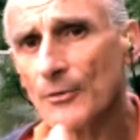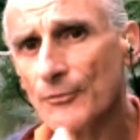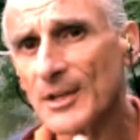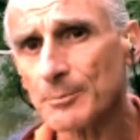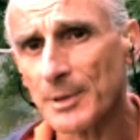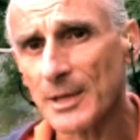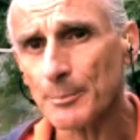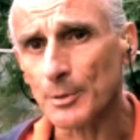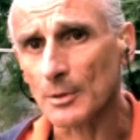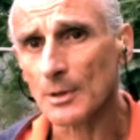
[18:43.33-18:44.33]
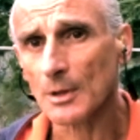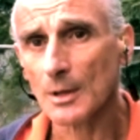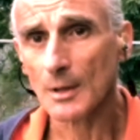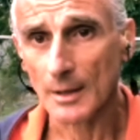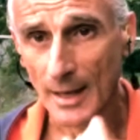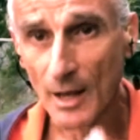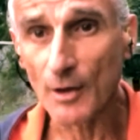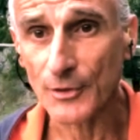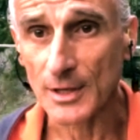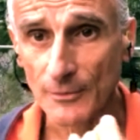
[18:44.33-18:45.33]
fit people,
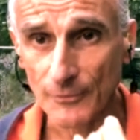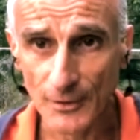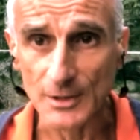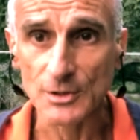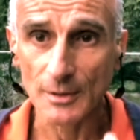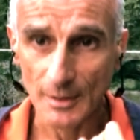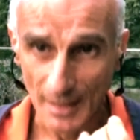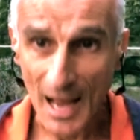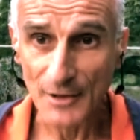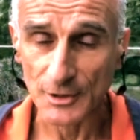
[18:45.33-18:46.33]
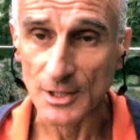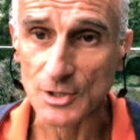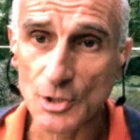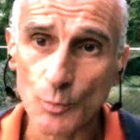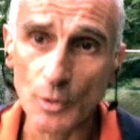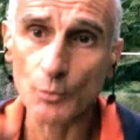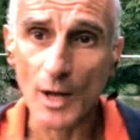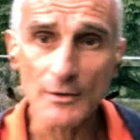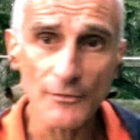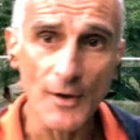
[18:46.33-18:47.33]
healthy, fit athletes will
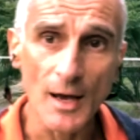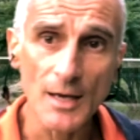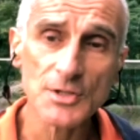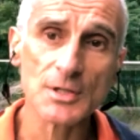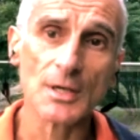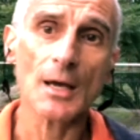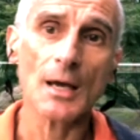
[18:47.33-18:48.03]
run fast,